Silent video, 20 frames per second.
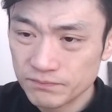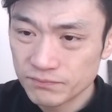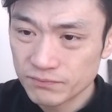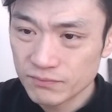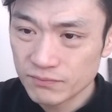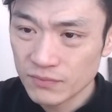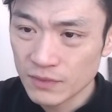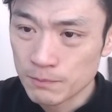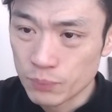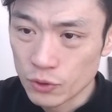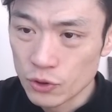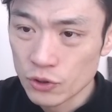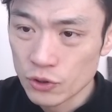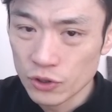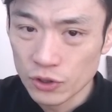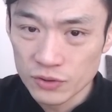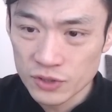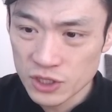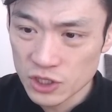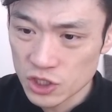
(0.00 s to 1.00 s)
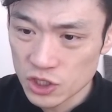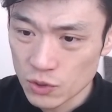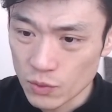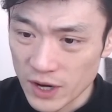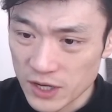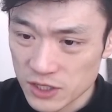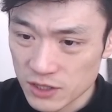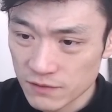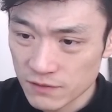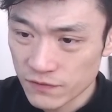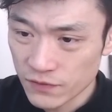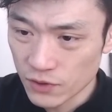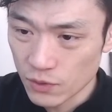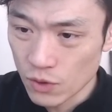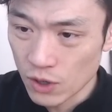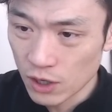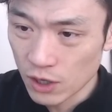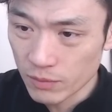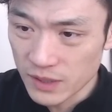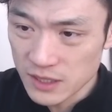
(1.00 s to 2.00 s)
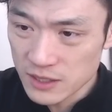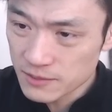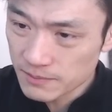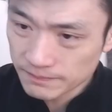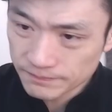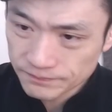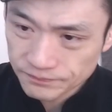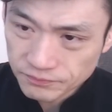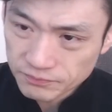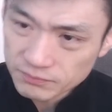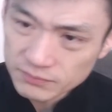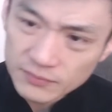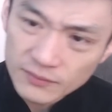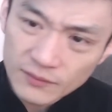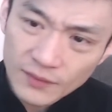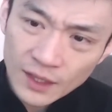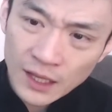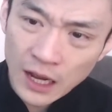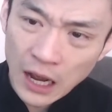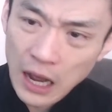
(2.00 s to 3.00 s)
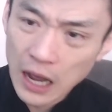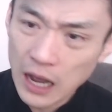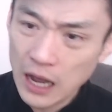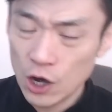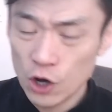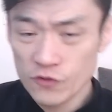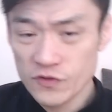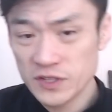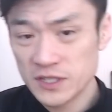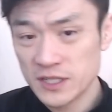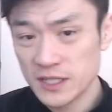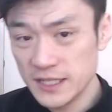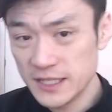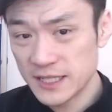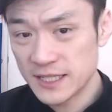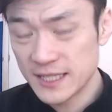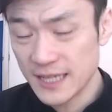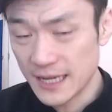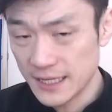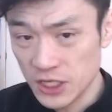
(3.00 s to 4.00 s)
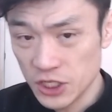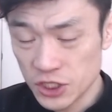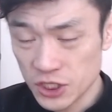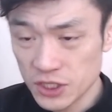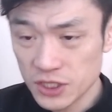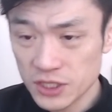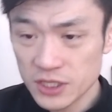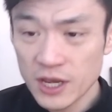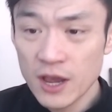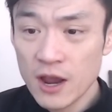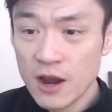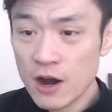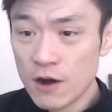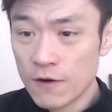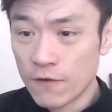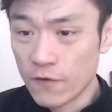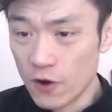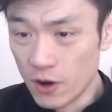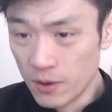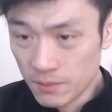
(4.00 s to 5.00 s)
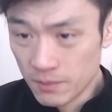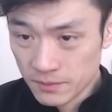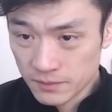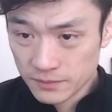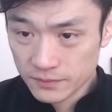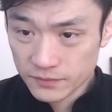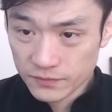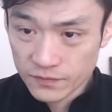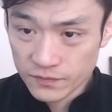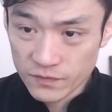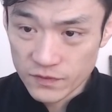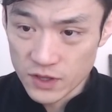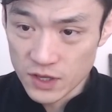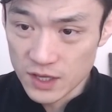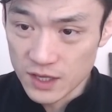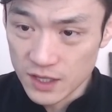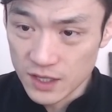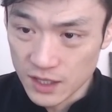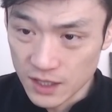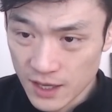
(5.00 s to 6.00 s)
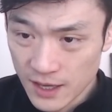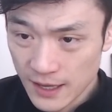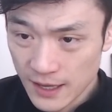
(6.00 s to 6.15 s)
brutal situation for the Wallabies. Obviously, the statisticians from the